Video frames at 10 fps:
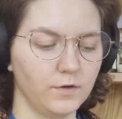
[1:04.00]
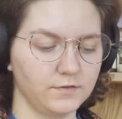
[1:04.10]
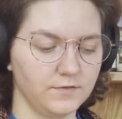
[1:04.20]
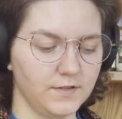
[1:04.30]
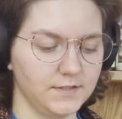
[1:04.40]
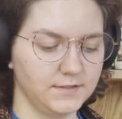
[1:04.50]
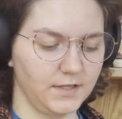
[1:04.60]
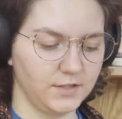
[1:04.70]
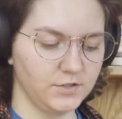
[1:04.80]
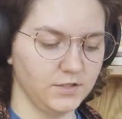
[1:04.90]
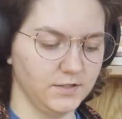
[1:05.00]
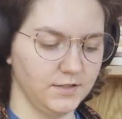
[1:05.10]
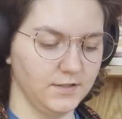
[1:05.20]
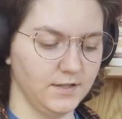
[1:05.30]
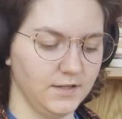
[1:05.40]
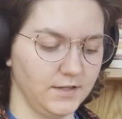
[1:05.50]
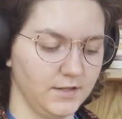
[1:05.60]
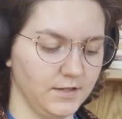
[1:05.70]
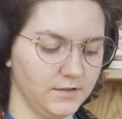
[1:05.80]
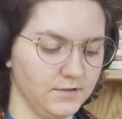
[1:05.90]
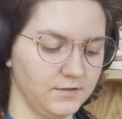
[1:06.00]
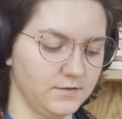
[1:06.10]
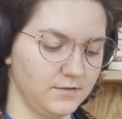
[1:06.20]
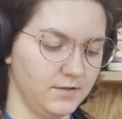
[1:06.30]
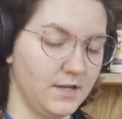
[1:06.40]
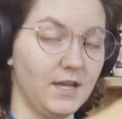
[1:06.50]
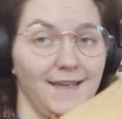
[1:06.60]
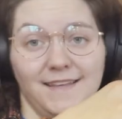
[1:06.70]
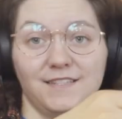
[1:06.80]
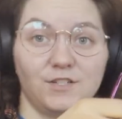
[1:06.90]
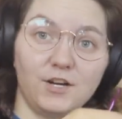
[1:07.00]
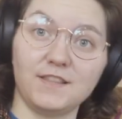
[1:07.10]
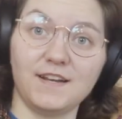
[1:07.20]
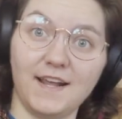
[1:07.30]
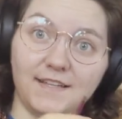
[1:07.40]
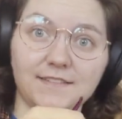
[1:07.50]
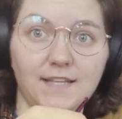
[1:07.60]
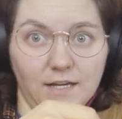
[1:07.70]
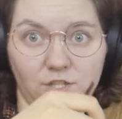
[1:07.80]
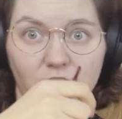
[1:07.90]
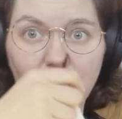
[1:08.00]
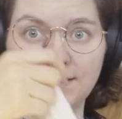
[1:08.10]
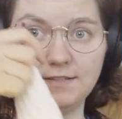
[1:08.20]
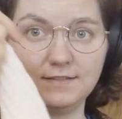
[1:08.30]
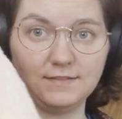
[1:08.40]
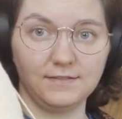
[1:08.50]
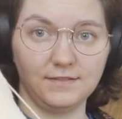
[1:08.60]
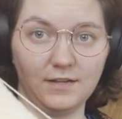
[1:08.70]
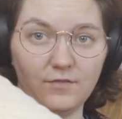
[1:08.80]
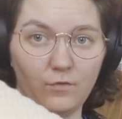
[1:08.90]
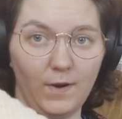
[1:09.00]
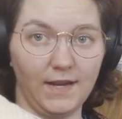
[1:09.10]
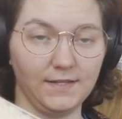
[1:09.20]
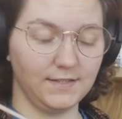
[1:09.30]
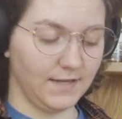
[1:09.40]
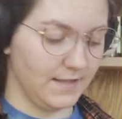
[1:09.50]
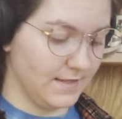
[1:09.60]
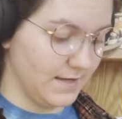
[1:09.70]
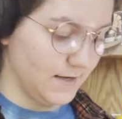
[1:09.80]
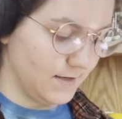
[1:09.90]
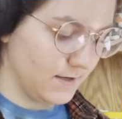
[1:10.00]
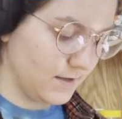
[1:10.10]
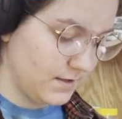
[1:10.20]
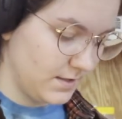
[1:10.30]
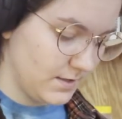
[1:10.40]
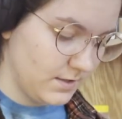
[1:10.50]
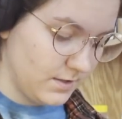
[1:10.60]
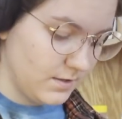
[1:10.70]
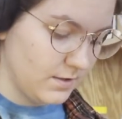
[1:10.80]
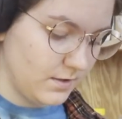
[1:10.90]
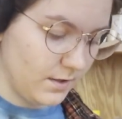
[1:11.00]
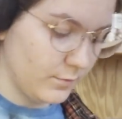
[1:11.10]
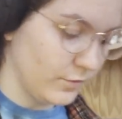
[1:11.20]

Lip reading: rows of this section, and then I gotta start the next section of white, and then I